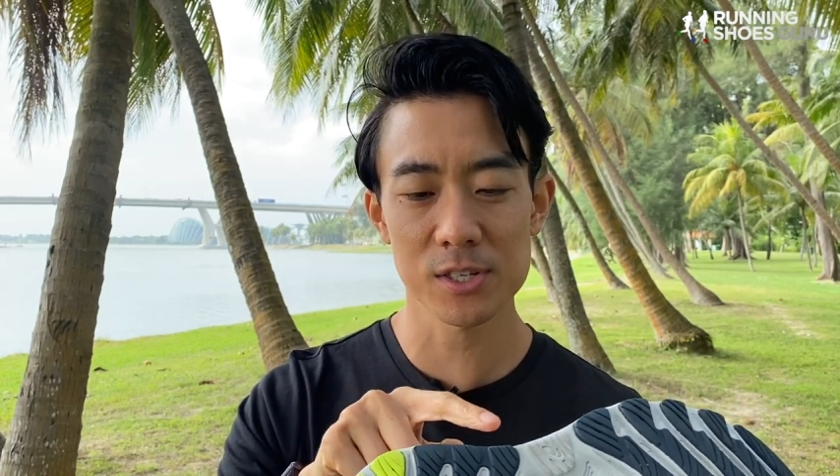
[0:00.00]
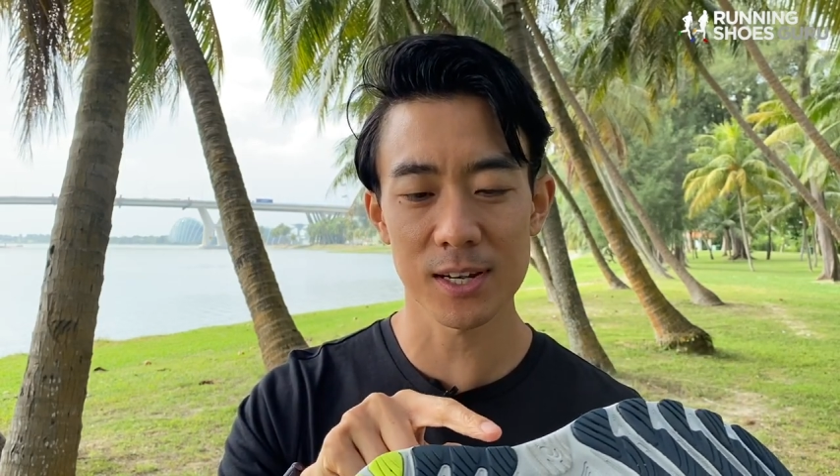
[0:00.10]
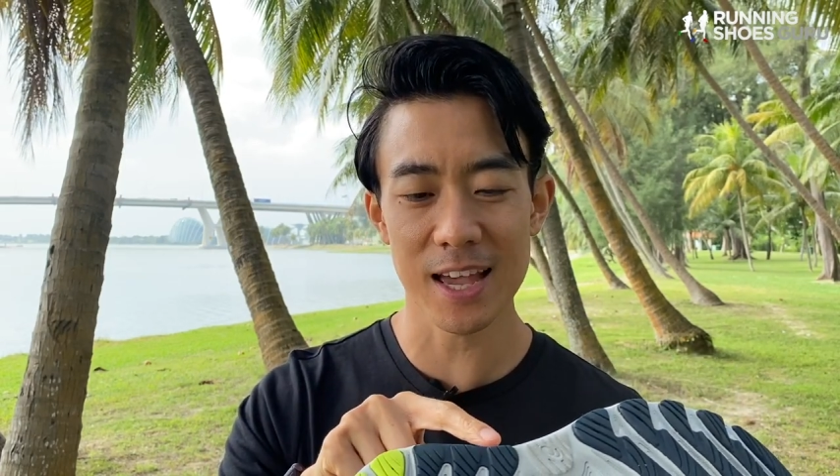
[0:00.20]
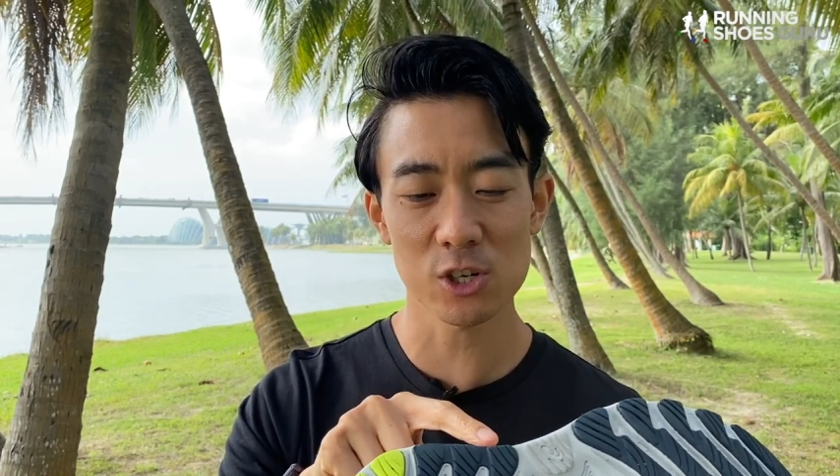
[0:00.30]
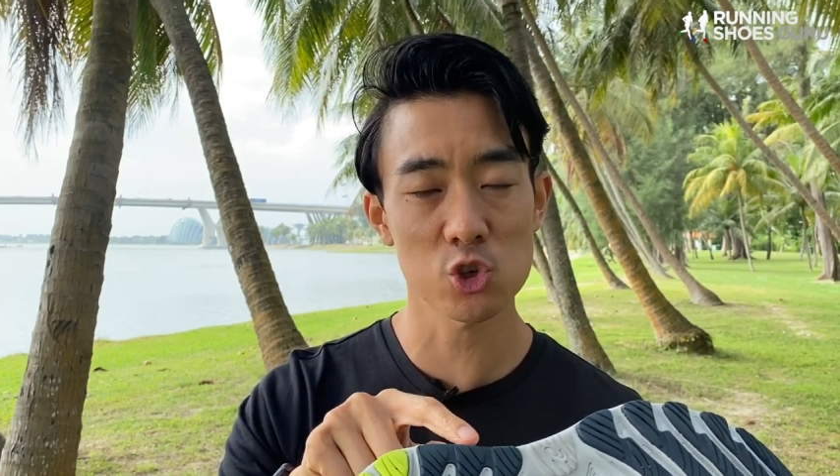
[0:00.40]

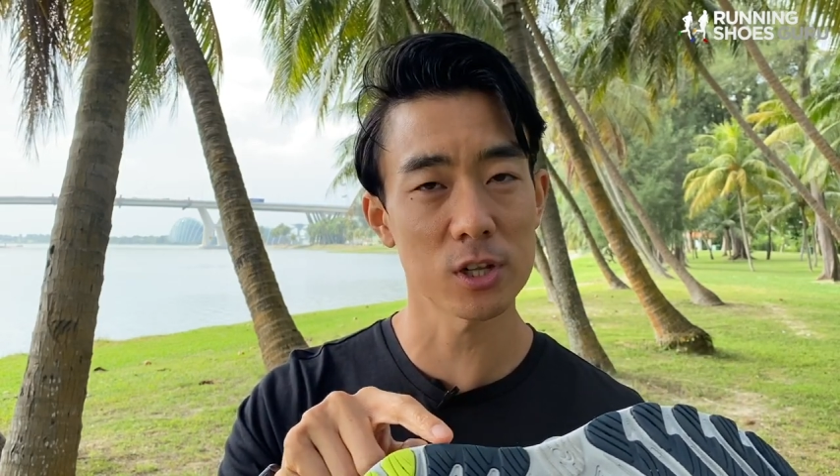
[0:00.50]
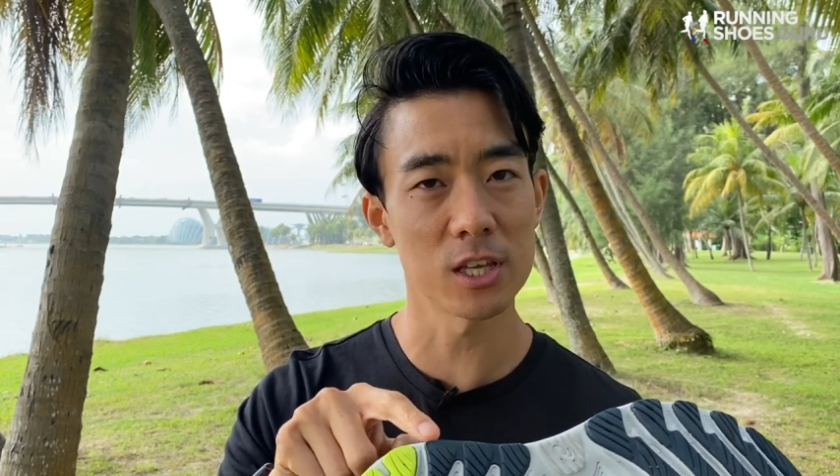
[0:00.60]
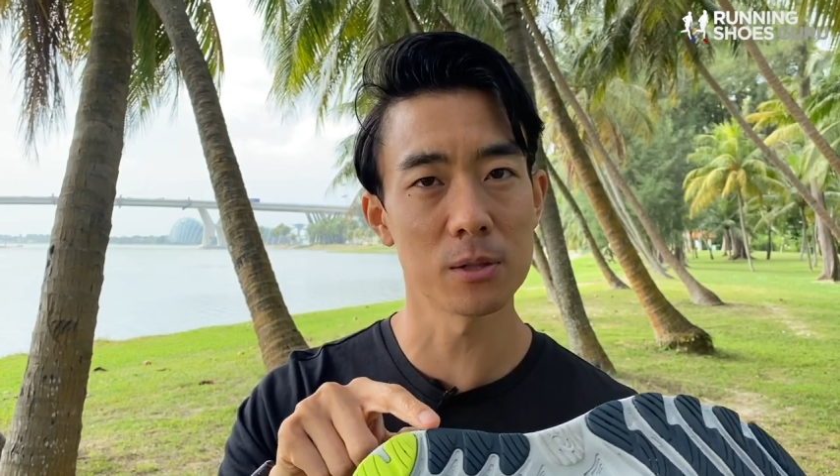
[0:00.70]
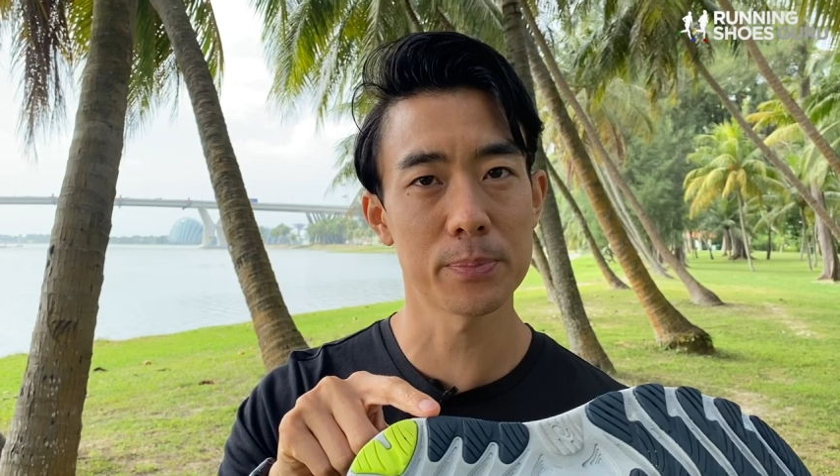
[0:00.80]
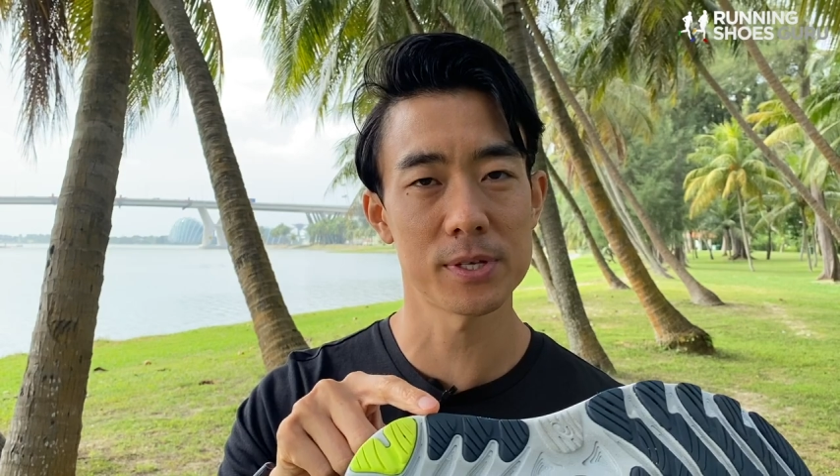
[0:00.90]
lateral
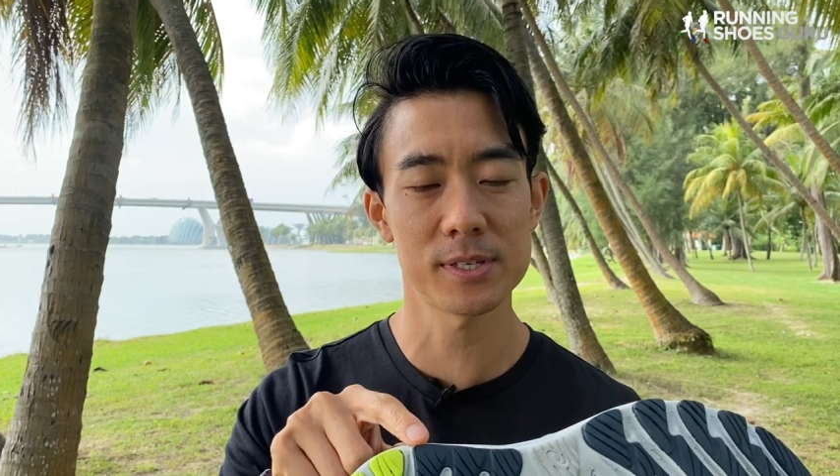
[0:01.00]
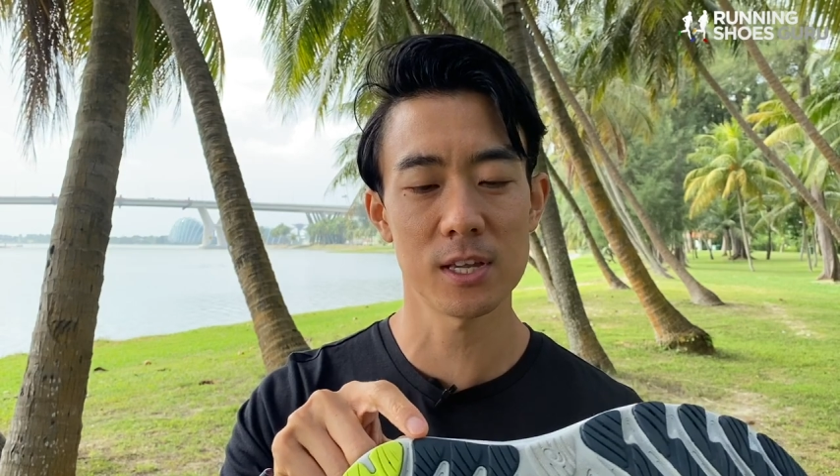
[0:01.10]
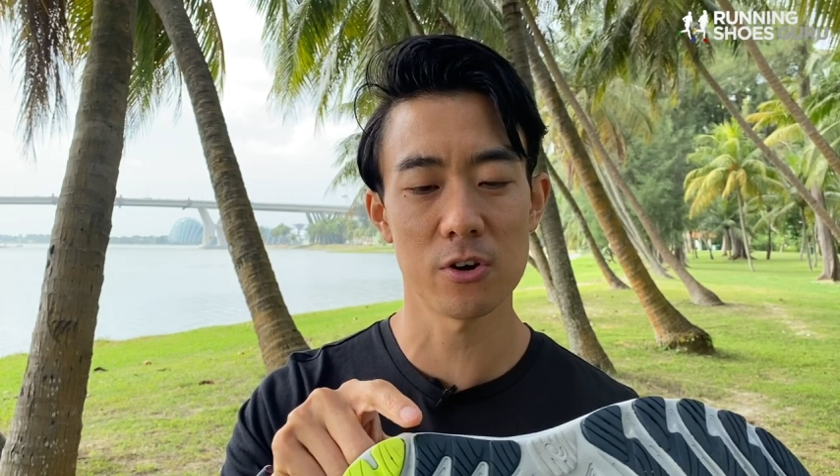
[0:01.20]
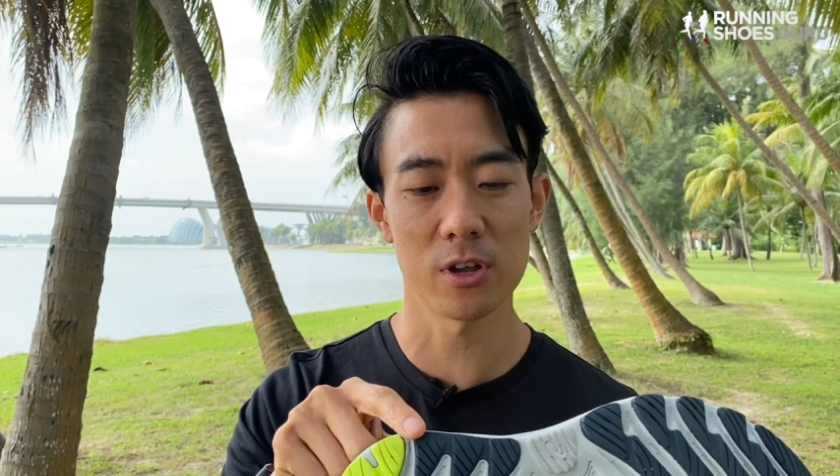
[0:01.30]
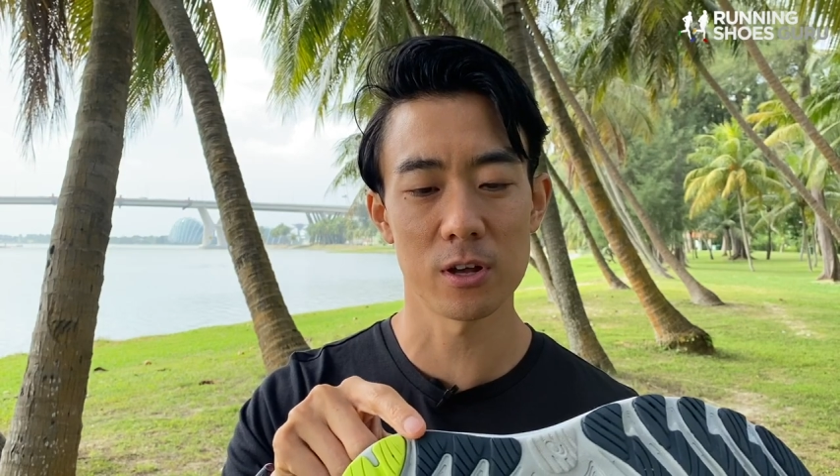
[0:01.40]
heel
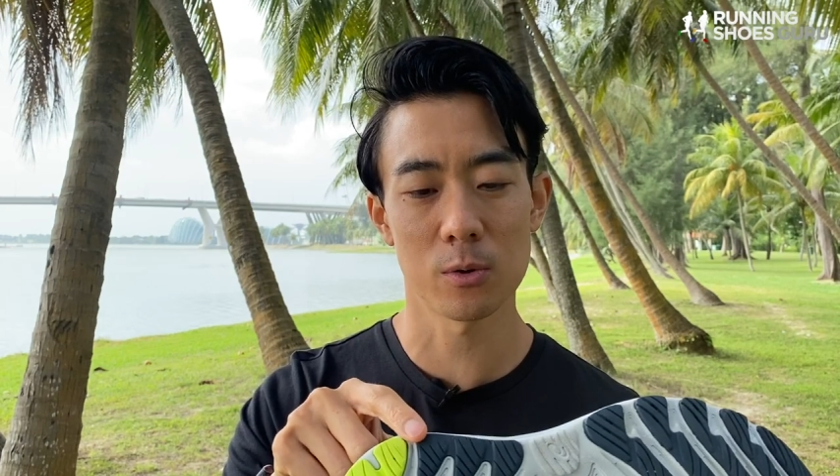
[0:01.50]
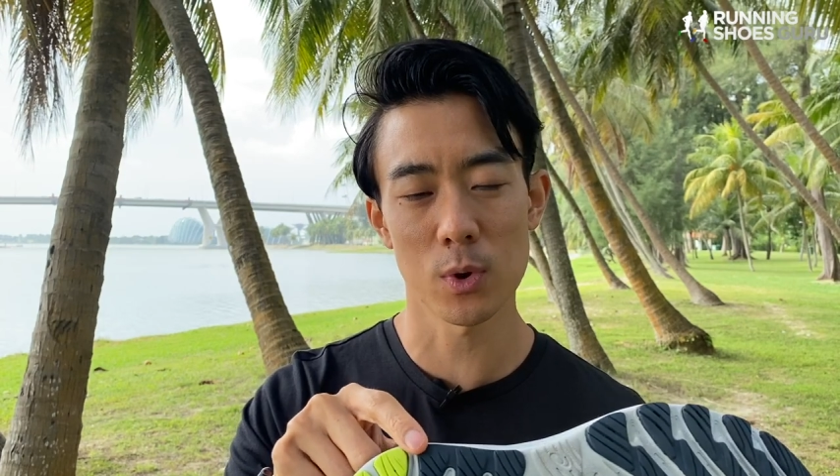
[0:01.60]
posterior,